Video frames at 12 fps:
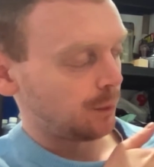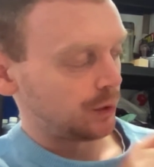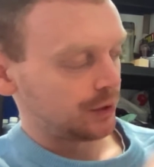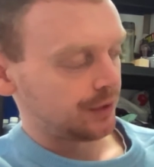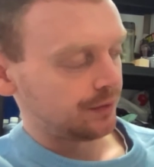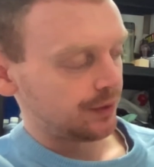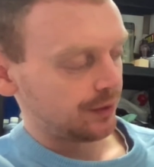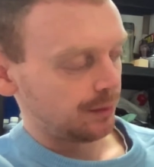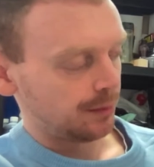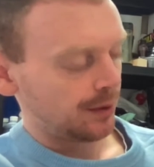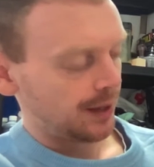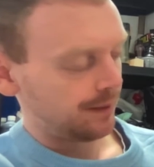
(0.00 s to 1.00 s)
once you've done the
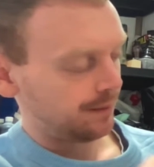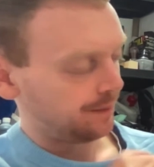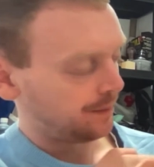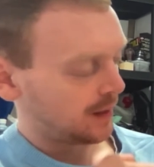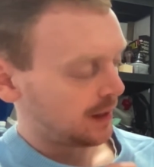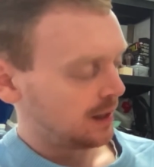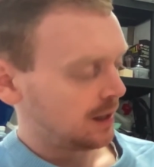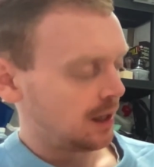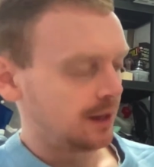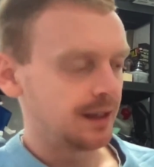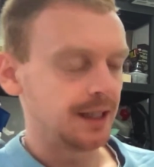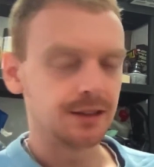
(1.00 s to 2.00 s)
print,
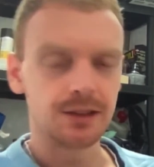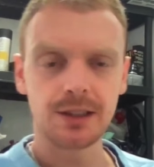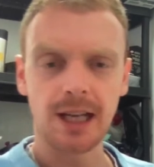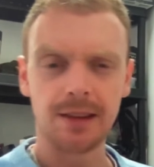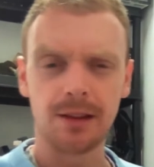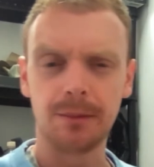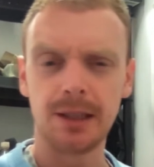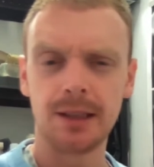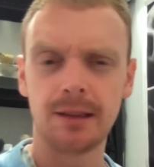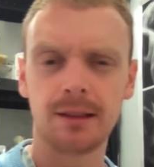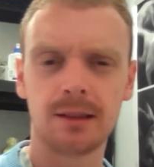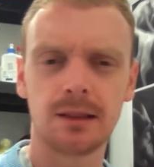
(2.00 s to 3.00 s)
and then you scan them
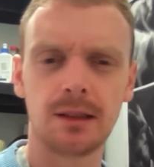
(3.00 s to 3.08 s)
in.